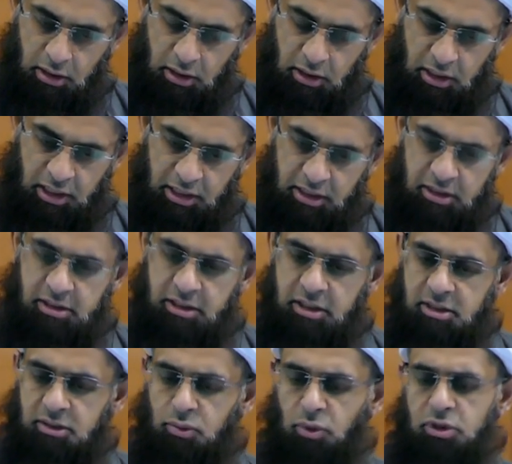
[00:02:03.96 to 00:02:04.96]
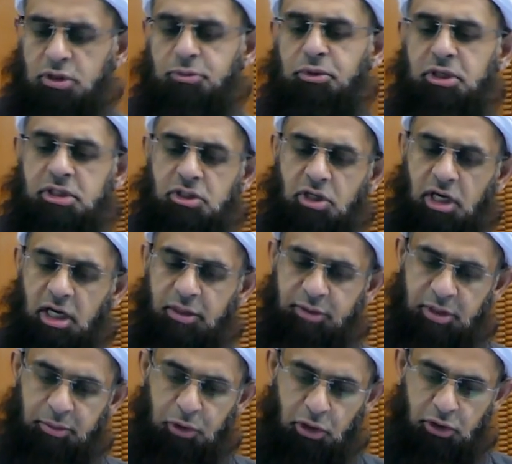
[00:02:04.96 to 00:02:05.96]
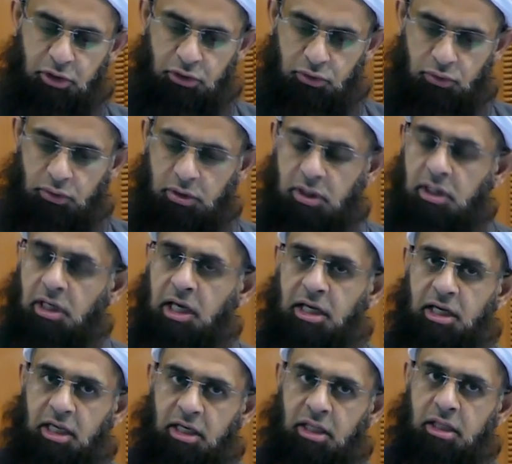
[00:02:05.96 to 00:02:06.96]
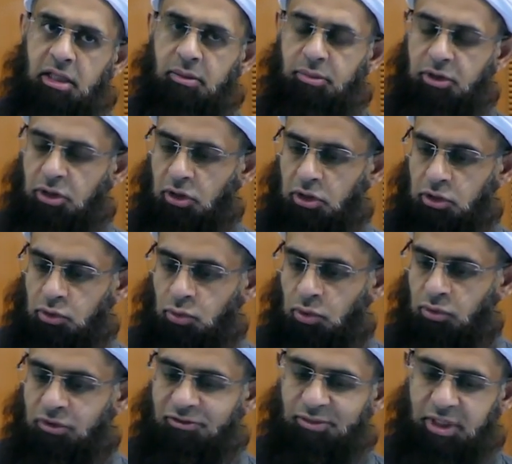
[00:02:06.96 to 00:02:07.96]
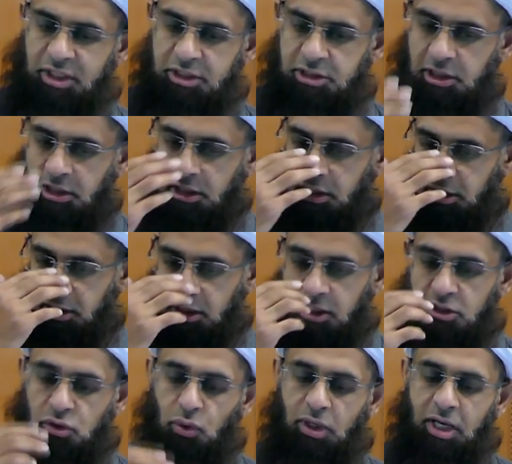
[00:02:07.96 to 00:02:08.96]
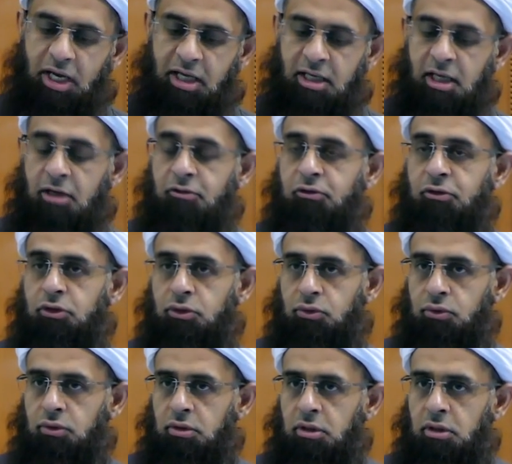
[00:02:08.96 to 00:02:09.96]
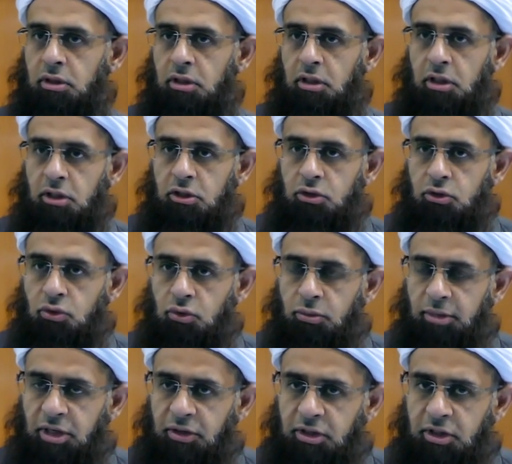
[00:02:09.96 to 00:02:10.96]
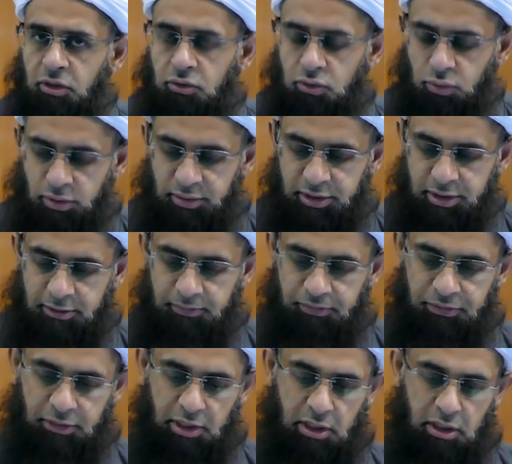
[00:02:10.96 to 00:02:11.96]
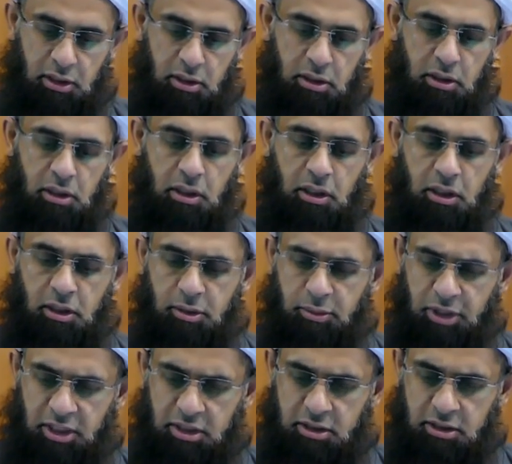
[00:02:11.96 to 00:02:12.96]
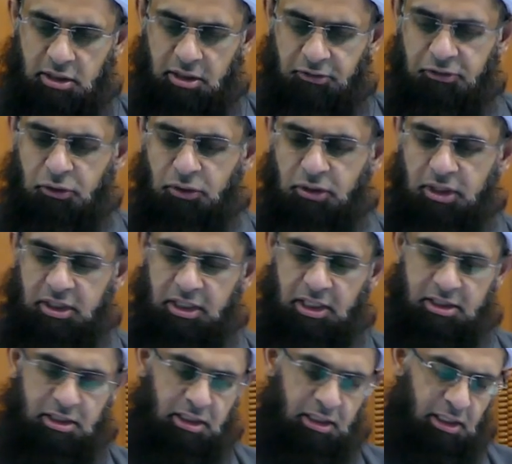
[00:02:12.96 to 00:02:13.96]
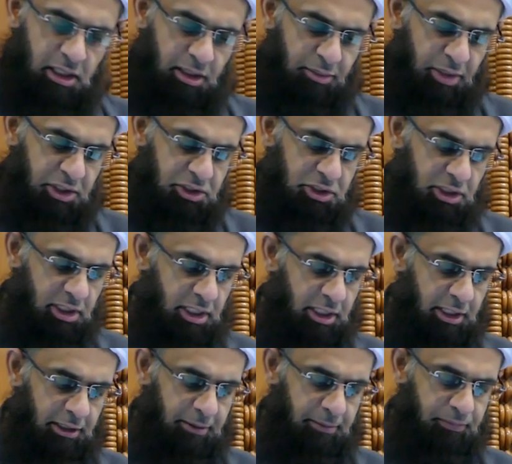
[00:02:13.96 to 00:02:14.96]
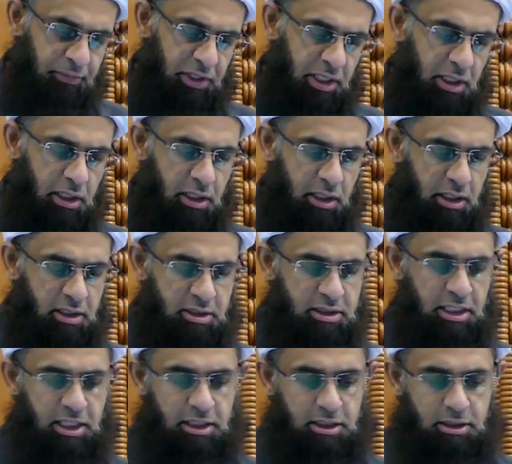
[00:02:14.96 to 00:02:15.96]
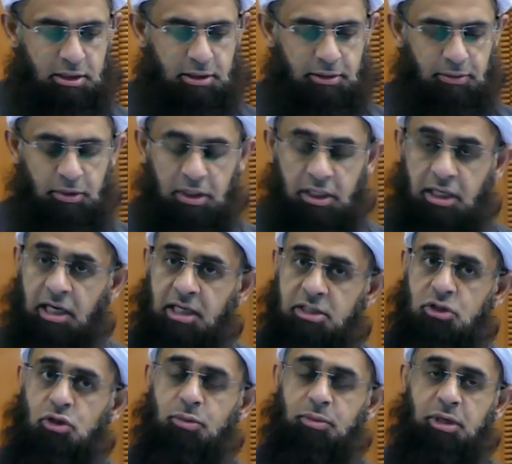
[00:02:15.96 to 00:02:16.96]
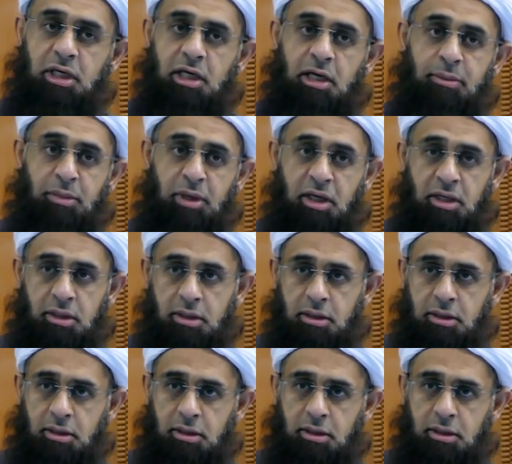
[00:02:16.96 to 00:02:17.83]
that this is what's prescribed upon you, and anything beyond what we've mentioned here, then it's all halal for you to marry those women. But a few things that are mentioned here is that there has to be a mahr.